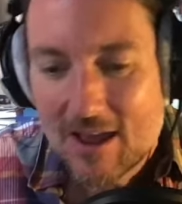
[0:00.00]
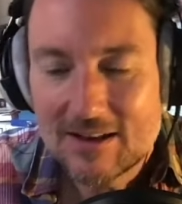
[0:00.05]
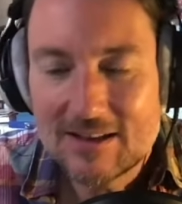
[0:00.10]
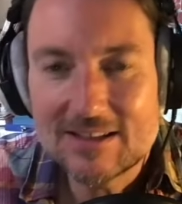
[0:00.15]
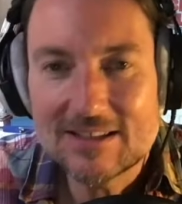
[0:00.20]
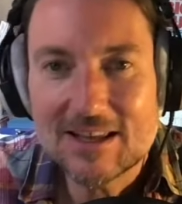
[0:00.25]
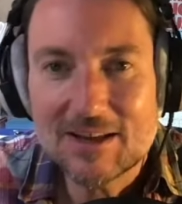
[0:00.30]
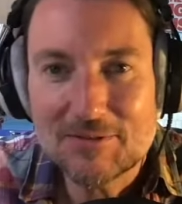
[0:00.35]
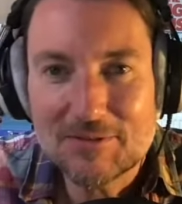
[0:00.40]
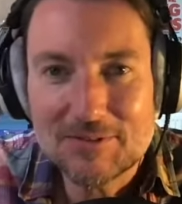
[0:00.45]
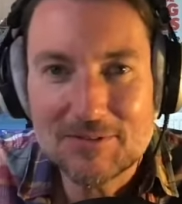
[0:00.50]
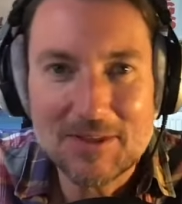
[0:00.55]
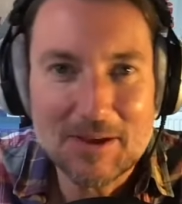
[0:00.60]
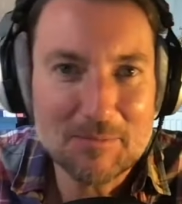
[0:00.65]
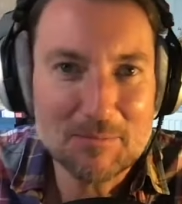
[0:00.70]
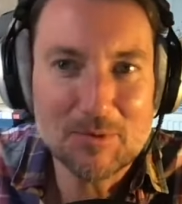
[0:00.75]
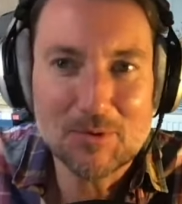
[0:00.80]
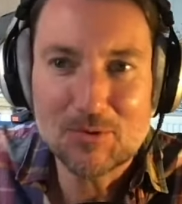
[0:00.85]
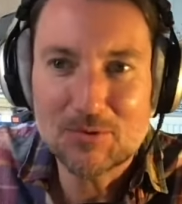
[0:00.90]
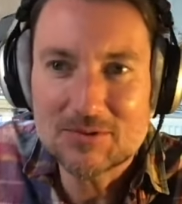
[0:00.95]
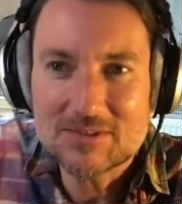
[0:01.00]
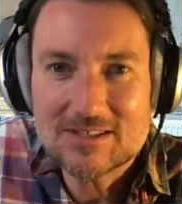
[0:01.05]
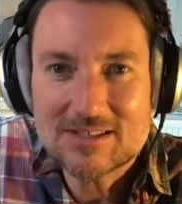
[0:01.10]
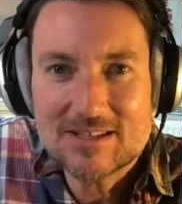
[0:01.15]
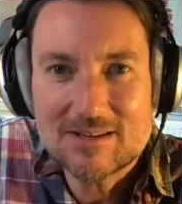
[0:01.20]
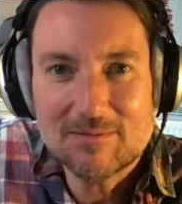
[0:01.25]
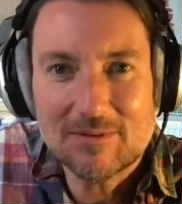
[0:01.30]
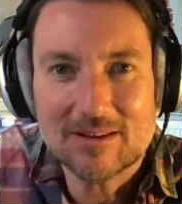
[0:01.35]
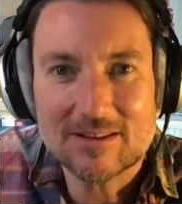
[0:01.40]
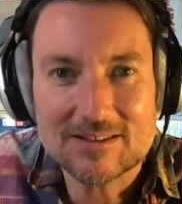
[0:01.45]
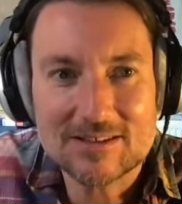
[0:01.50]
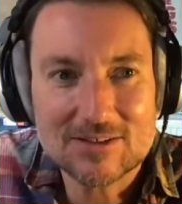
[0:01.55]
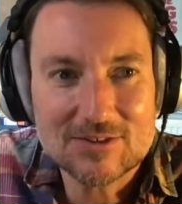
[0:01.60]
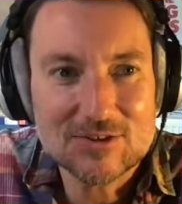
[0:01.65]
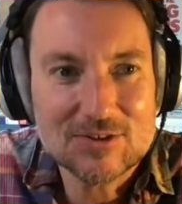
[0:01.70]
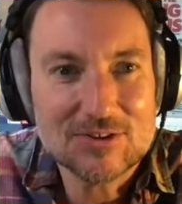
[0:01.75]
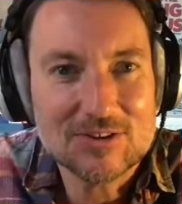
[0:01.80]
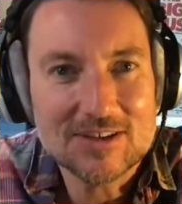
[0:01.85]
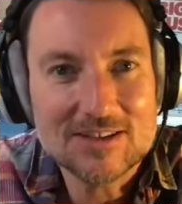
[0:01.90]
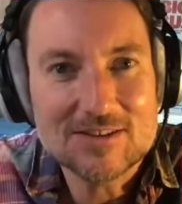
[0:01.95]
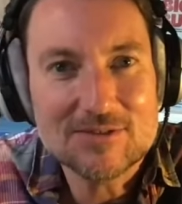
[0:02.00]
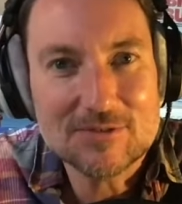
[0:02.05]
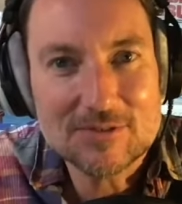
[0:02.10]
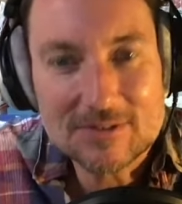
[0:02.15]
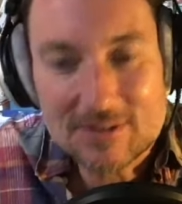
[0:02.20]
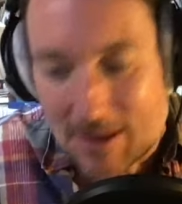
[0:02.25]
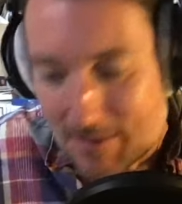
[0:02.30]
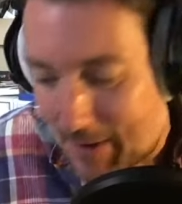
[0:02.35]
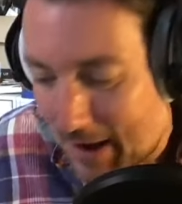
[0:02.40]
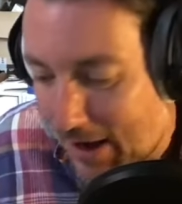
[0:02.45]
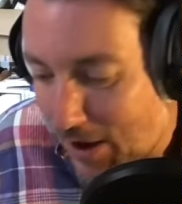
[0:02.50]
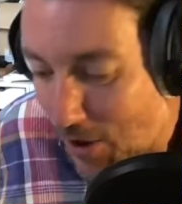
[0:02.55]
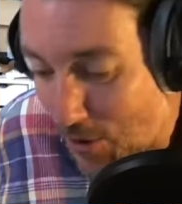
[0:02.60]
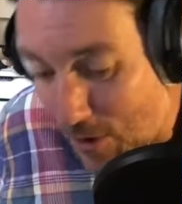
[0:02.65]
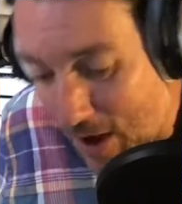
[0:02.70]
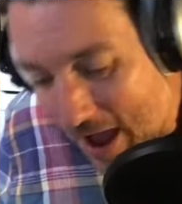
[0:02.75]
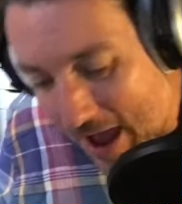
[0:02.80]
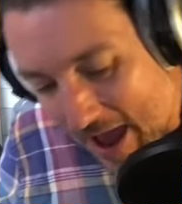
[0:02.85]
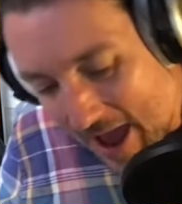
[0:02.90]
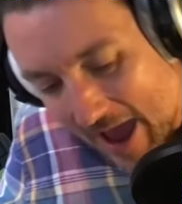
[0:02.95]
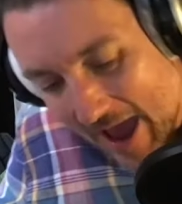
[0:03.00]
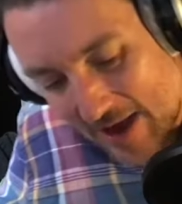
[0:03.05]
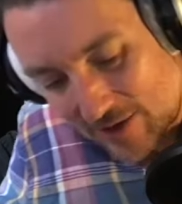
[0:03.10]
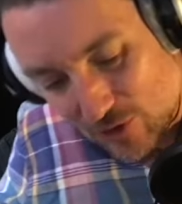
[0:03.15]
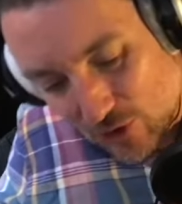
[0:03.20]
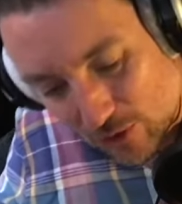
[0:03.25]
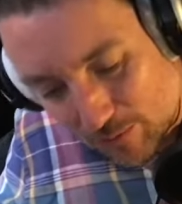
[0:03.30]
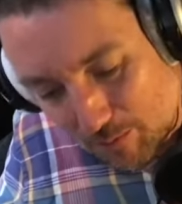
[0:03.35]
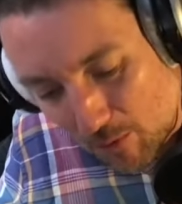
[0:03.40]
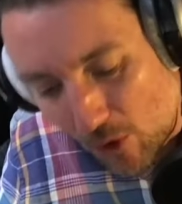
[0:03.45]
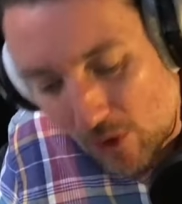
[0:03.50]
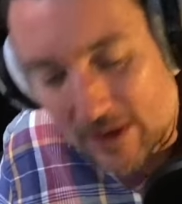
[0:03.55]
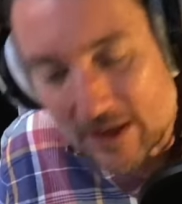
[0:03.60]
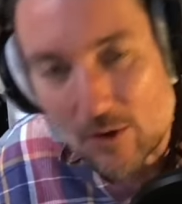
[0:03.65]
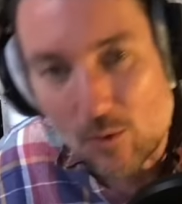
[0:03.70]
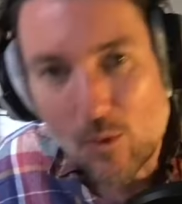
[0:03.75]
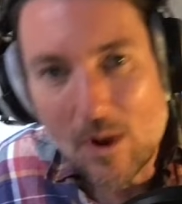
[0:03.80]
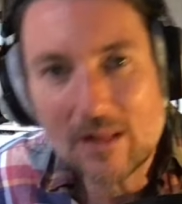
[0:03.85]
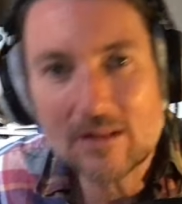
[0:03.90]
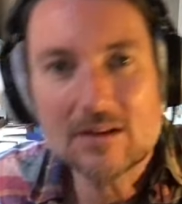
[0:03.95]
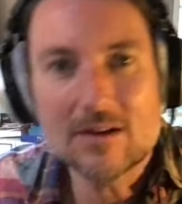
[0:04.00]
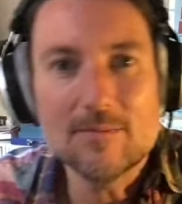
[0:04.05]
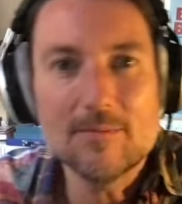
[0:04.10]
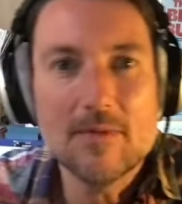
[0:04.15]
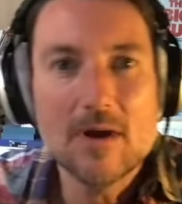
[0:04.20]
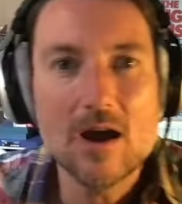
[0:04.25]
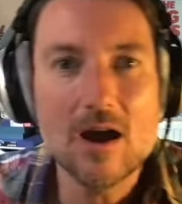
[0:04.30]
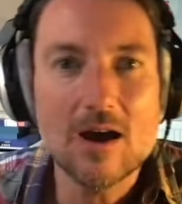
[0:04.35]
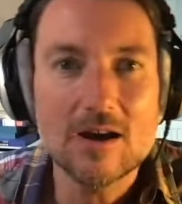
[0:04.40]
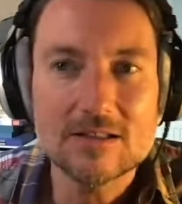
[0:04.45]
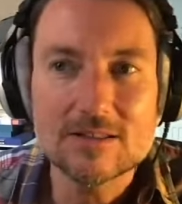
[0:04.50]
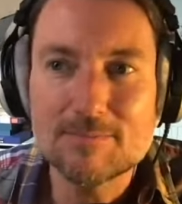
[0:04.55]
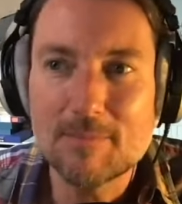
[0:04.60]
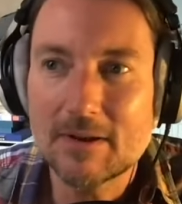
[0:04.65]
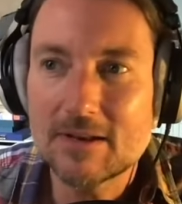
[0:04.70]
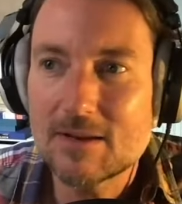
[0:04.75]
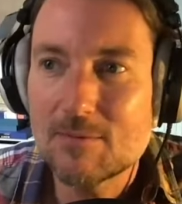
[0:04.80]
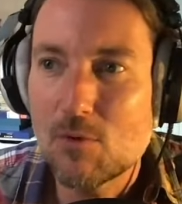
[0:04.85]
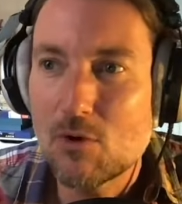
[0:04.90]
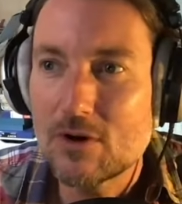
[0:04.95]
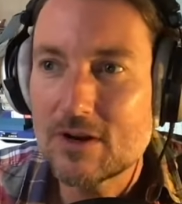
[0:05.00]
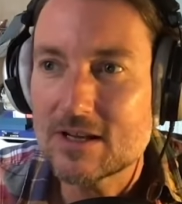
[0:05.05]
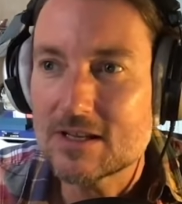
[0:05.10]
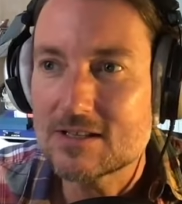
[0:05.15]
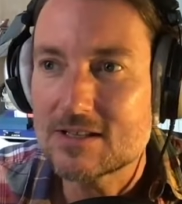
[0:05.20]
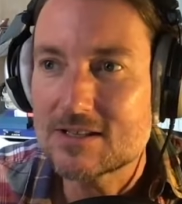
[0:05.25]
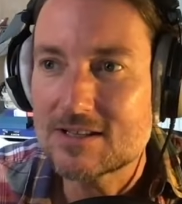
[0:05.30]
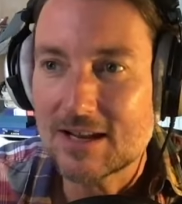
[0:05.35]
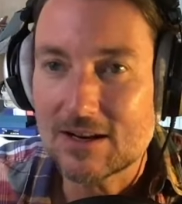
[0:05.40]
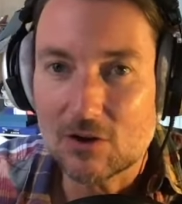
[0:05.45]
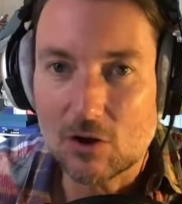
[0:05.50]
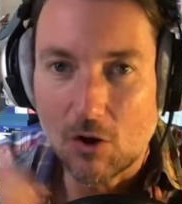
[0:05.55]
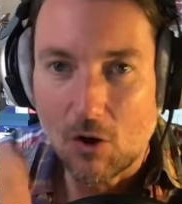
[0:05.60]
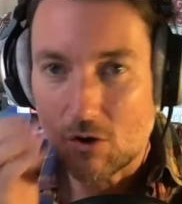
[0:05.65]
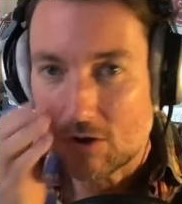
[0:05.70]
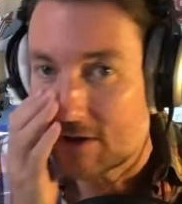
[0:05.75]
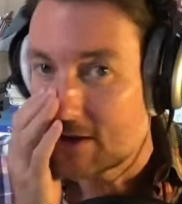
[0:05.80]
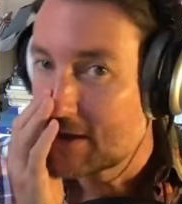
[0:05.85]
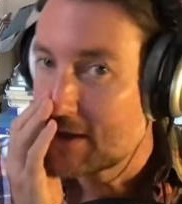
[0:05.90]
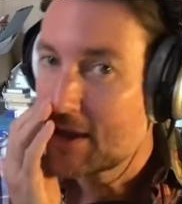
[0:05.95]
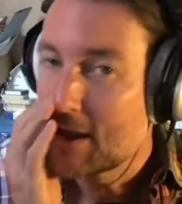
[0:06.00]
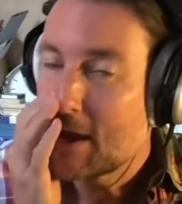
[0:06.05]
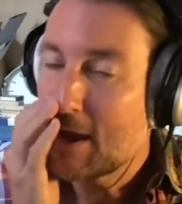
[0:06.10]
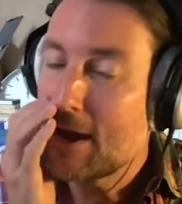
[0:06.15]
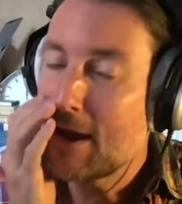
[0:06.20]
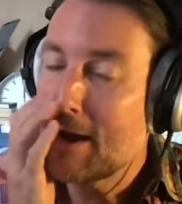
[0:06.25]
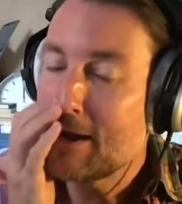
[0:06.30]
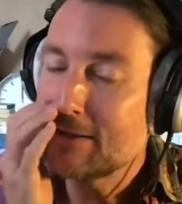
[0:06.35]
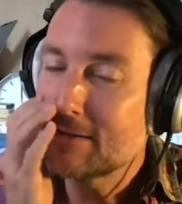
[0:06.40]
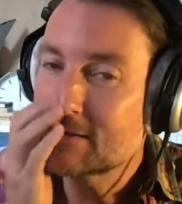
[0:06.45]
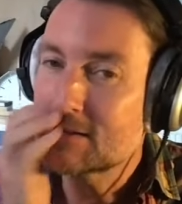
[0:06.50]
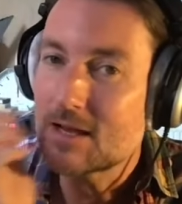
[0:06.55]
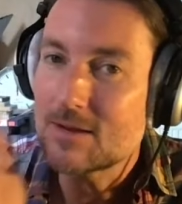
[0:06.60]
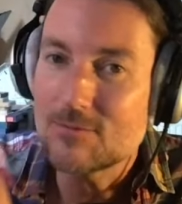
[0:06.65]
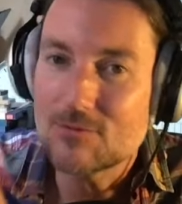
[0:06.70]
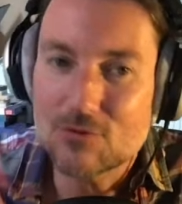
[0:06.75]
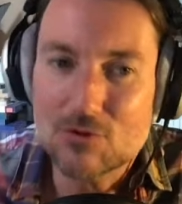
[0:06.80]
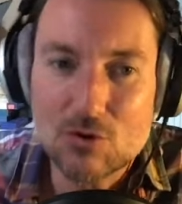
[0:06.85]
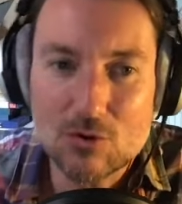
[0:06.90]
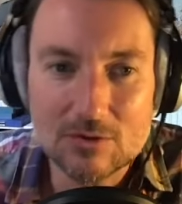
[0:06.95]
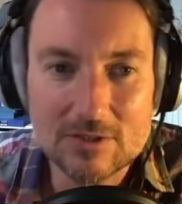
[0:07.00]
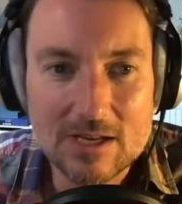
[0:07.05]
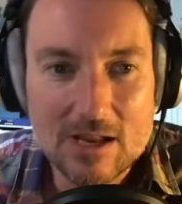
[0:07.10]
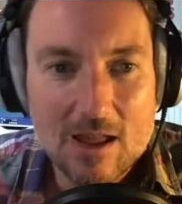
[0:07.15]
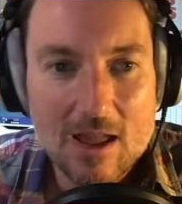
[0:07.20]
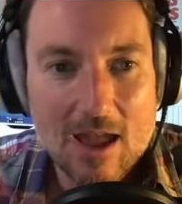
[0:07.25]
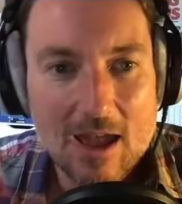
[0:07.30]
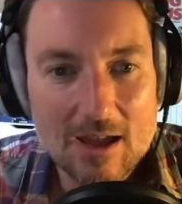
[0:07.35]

need to get rid of that applause. It seemed like such a good idea at the time. Hello and good morning. Welcome. It's Monday morning. It's 10 o'clock at the time of recording.